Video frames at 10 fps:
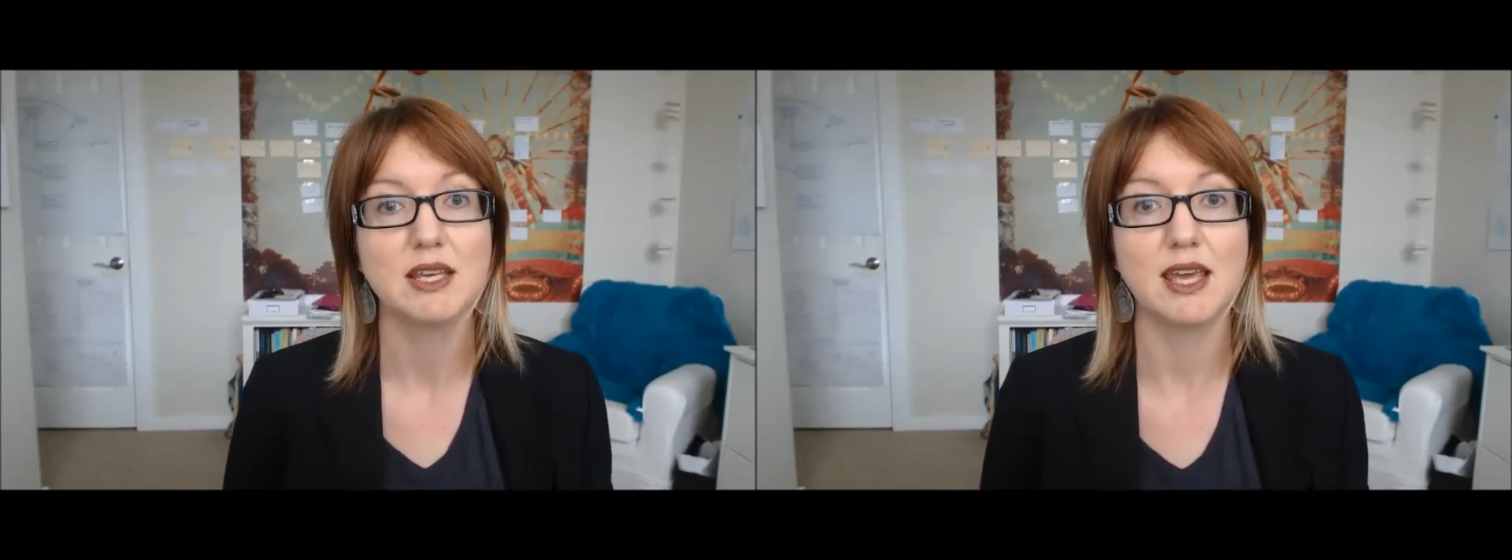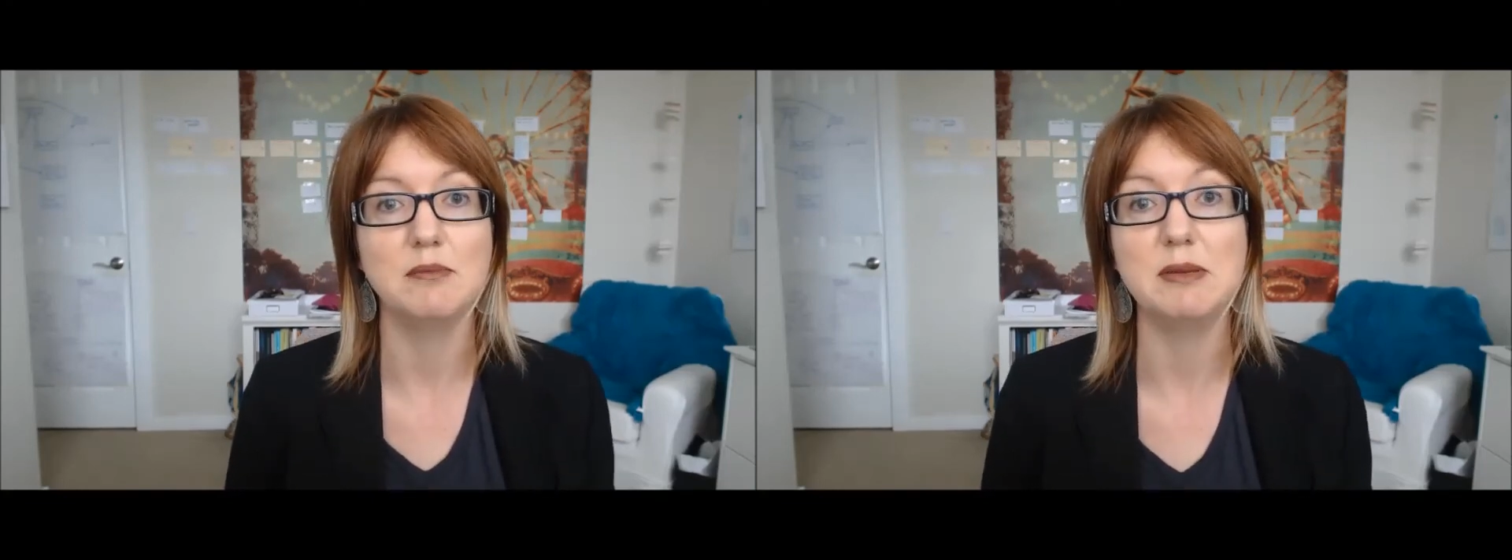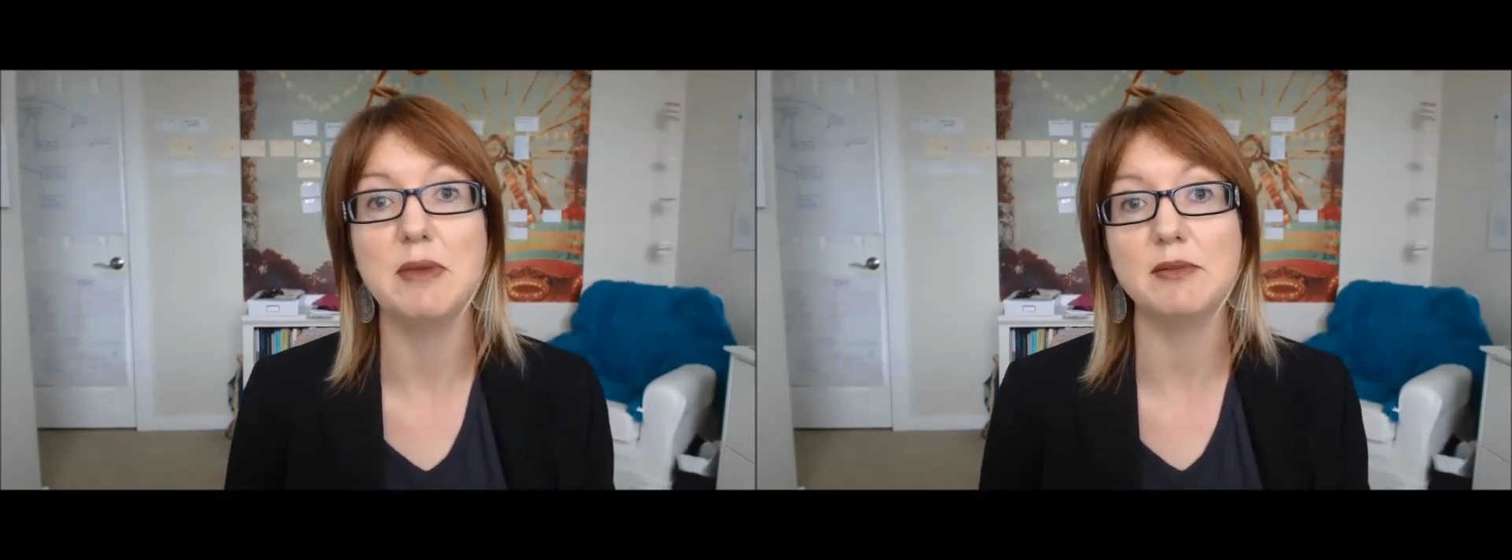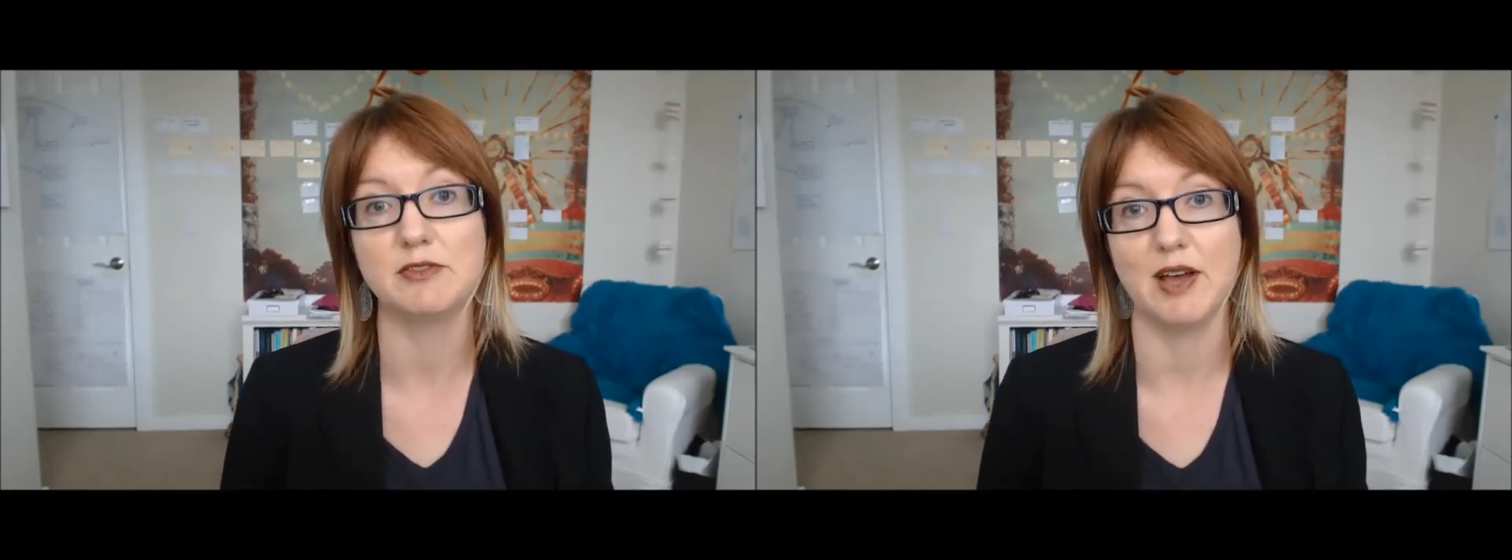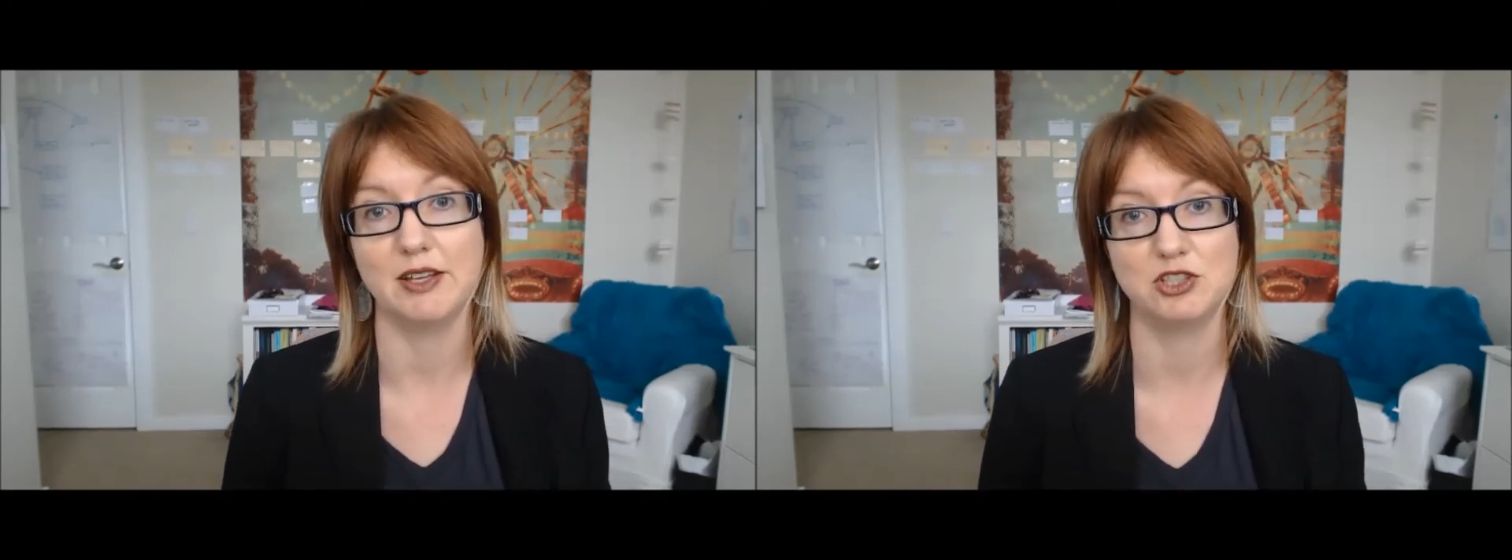can be
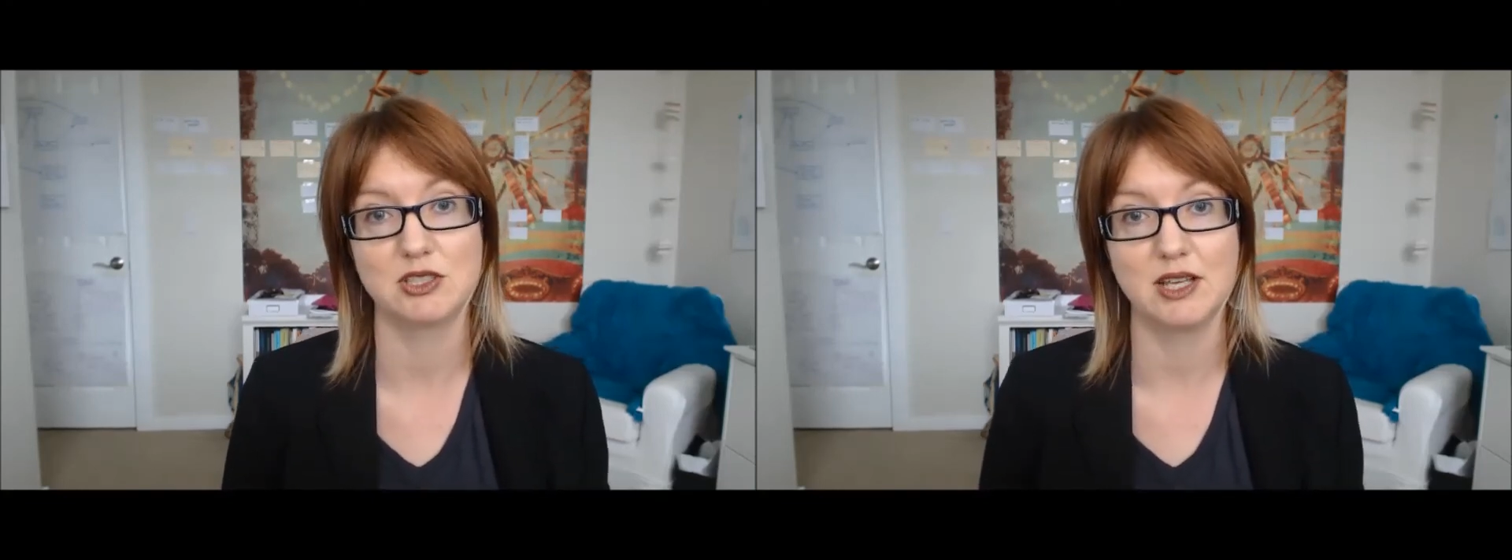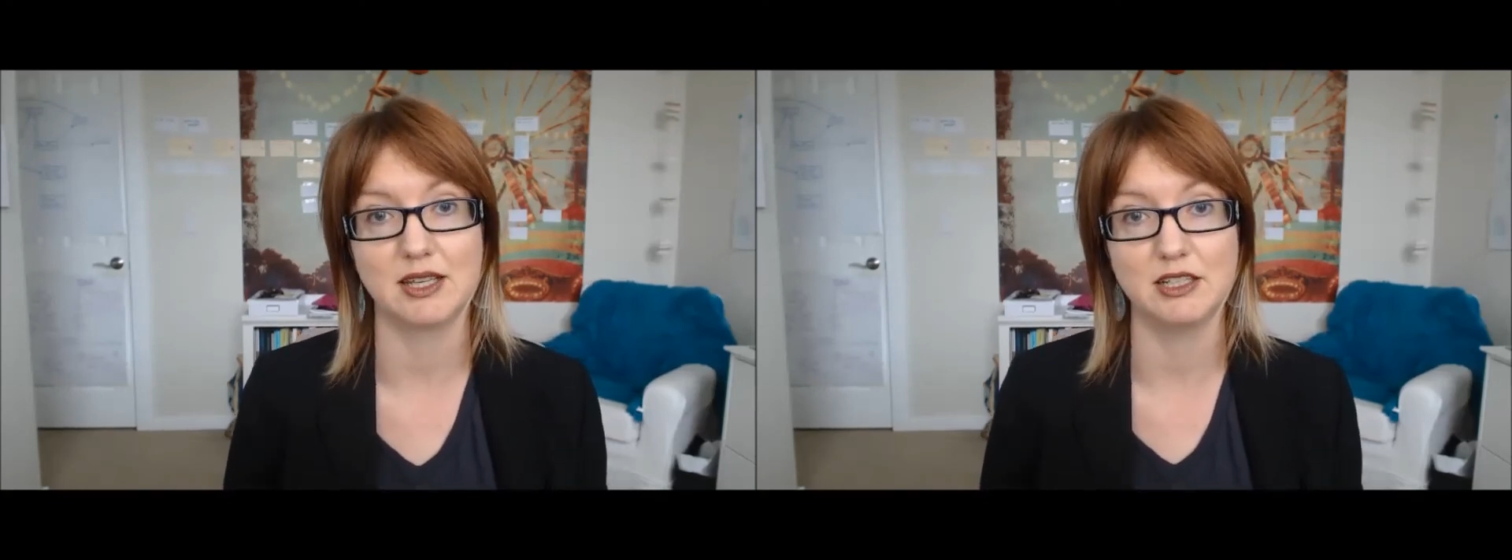mummified just like